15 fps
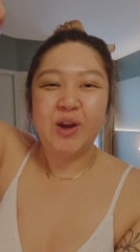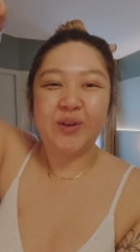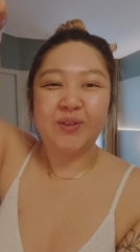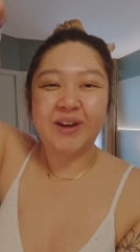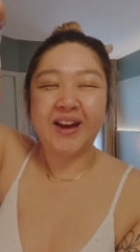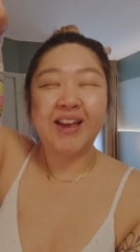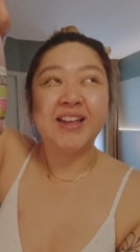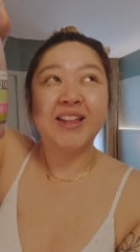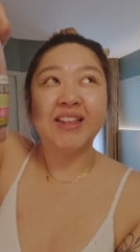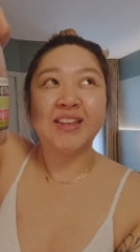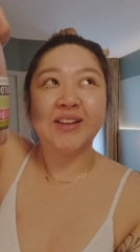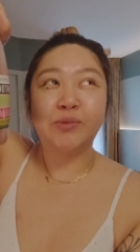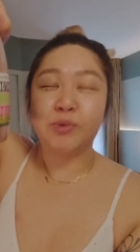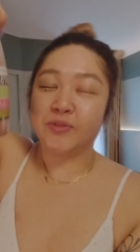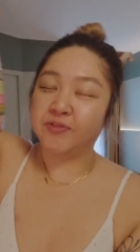we're,
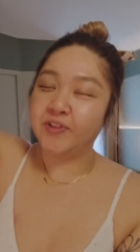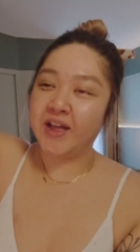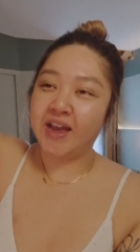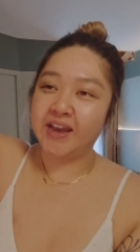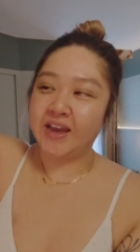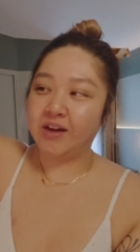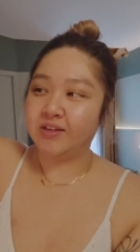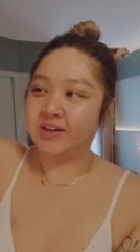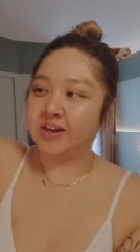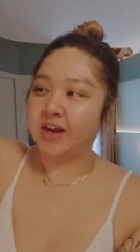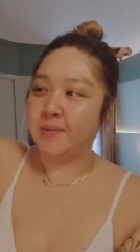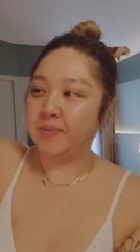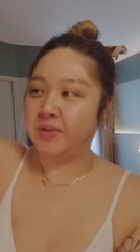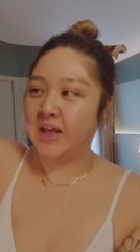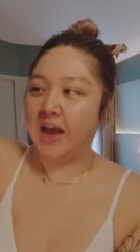uh, we're flying out in a
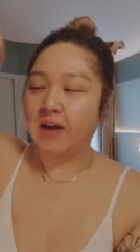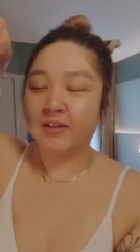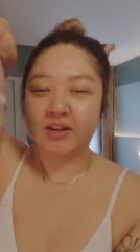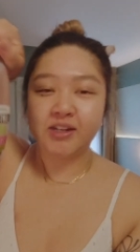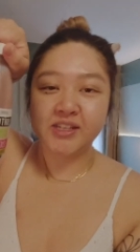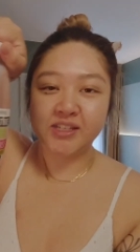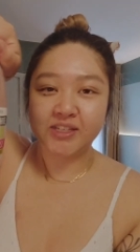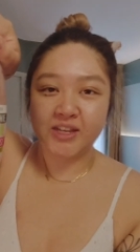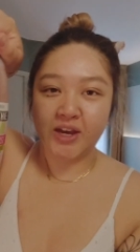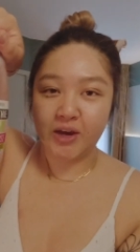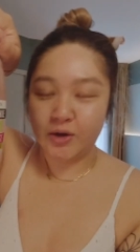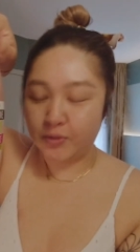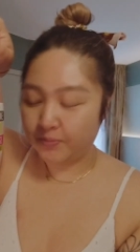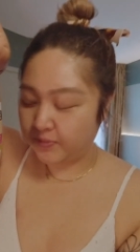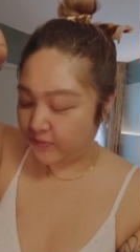couple hours.
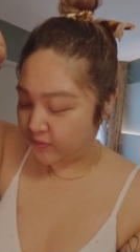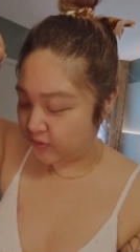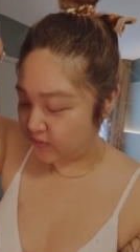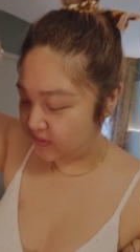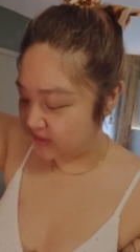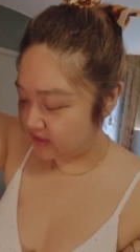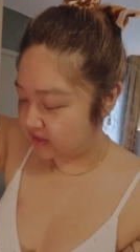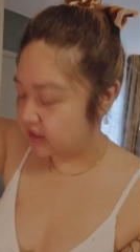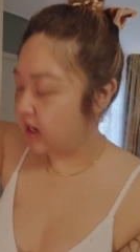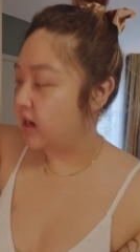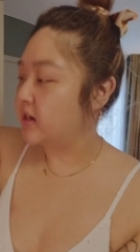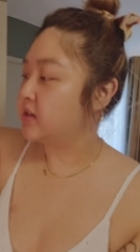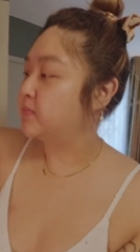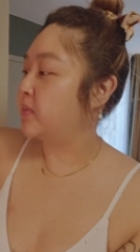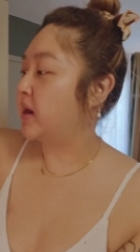So before we
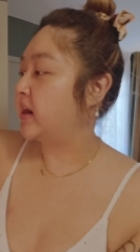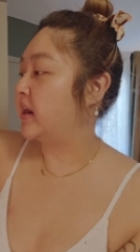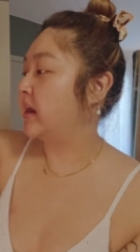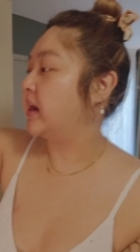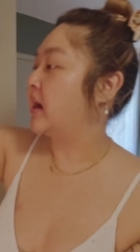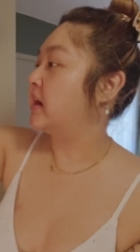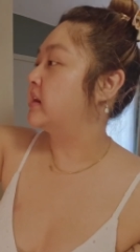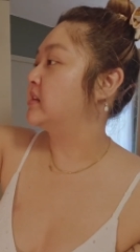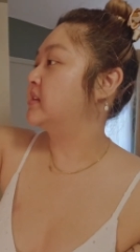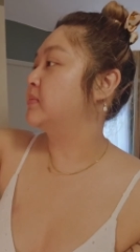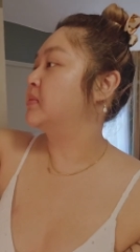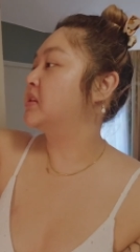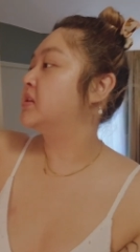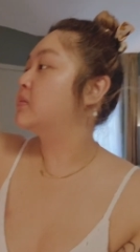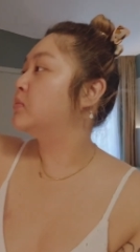start, Brayden got us
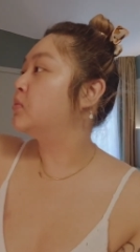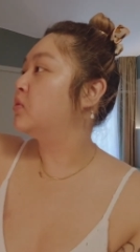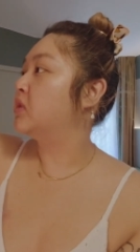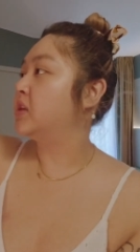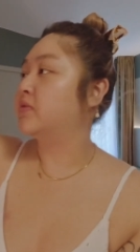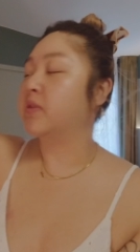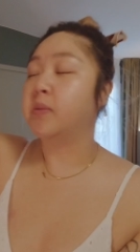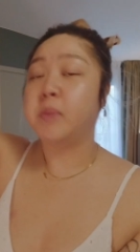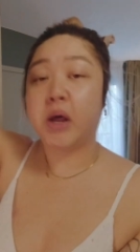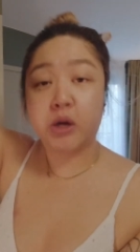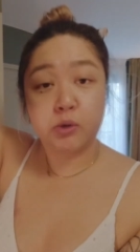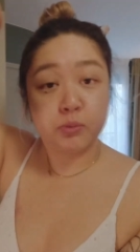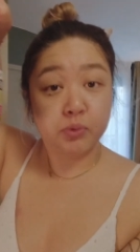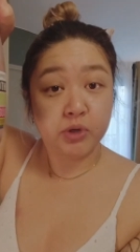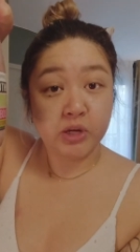some smoothies from
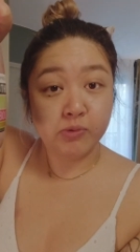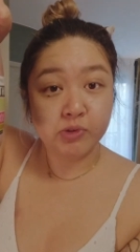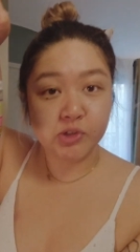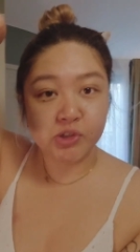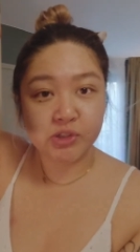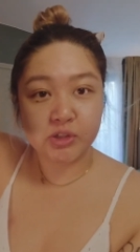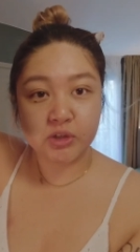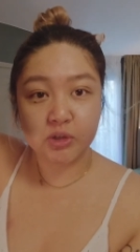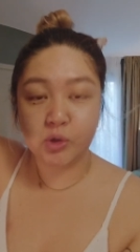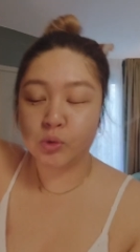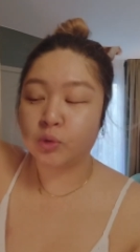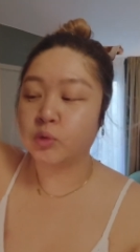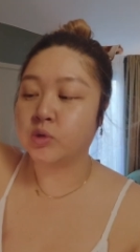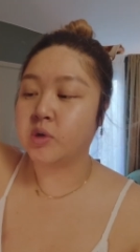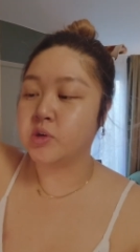Monoprix, which is their
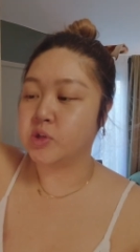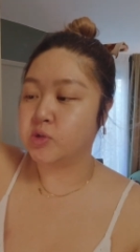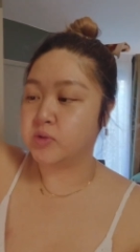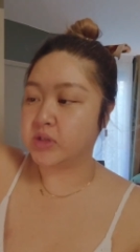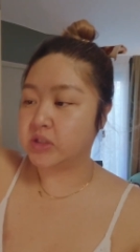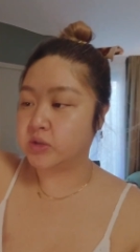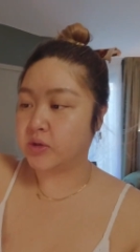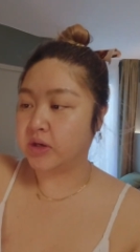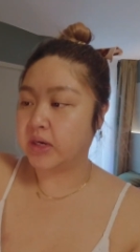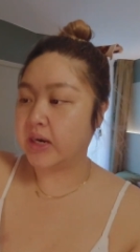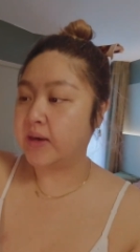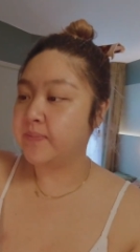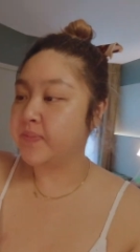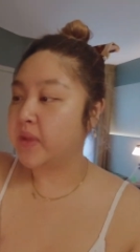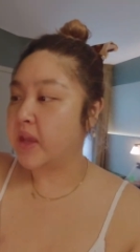local grocery store
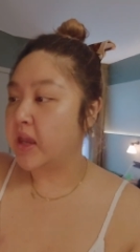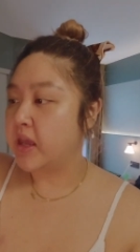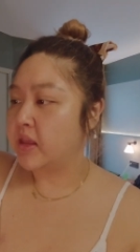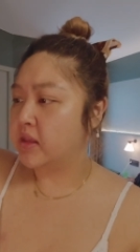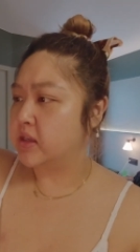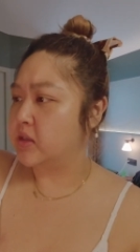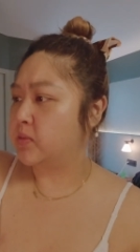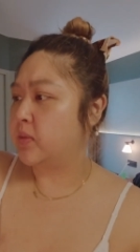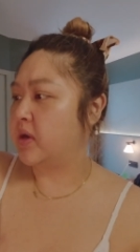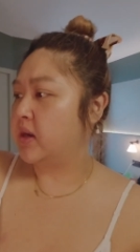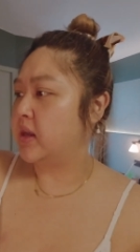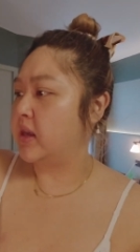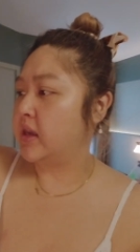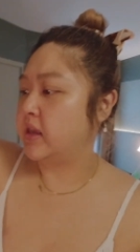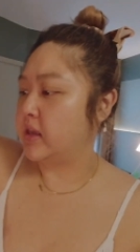here. This one
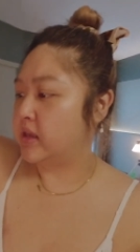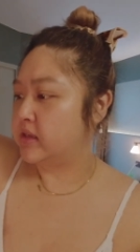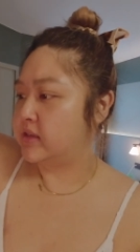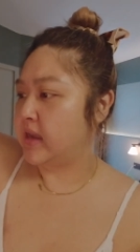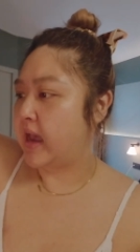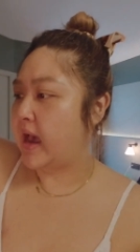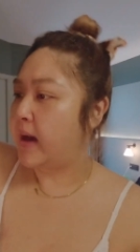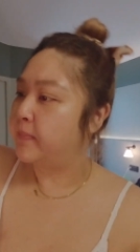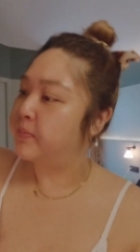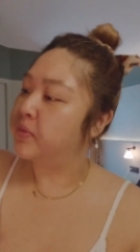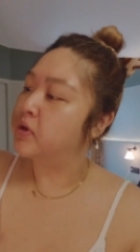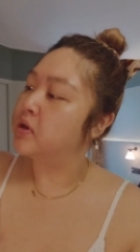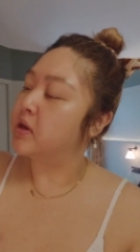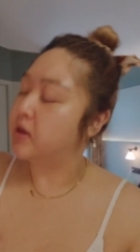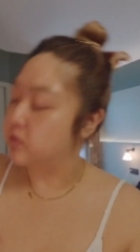is
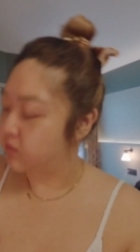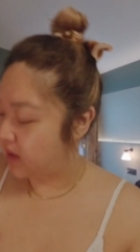apple and